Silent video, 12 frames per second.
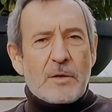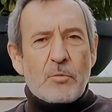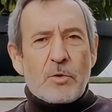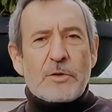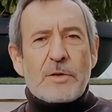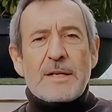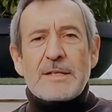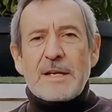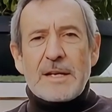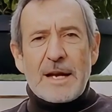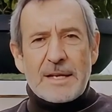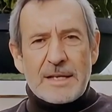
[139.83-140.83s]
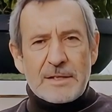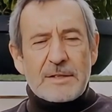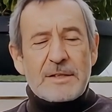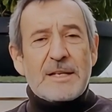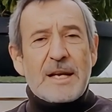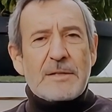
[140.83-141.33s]
Want to let sunlight in on
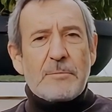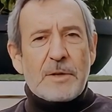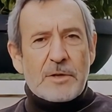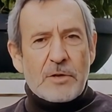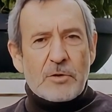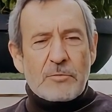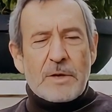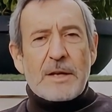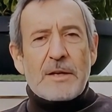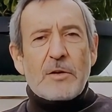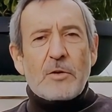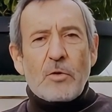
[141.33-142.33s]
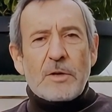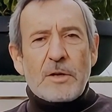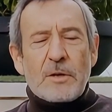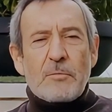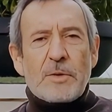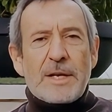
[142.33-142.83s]
the sides but not overheat the court?
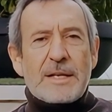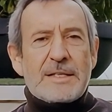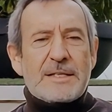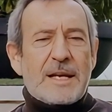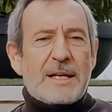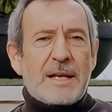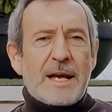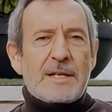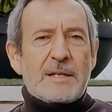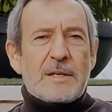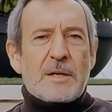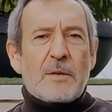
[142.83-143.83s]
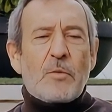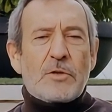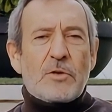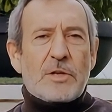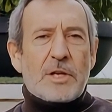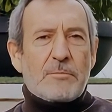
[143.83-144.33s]
We can design that. Want
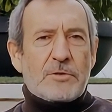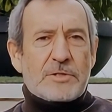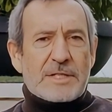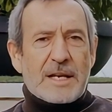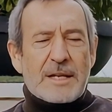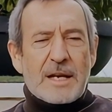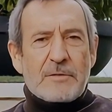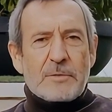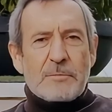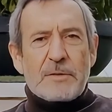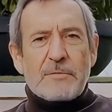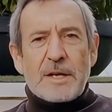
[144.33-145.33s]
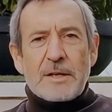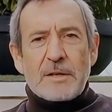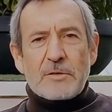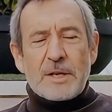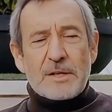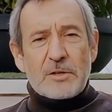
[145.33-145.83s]
your club to stand out from every other
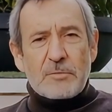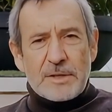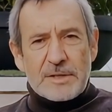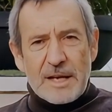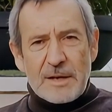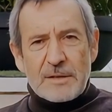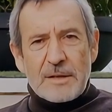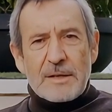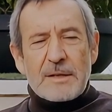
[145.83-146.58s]
gray dome in town?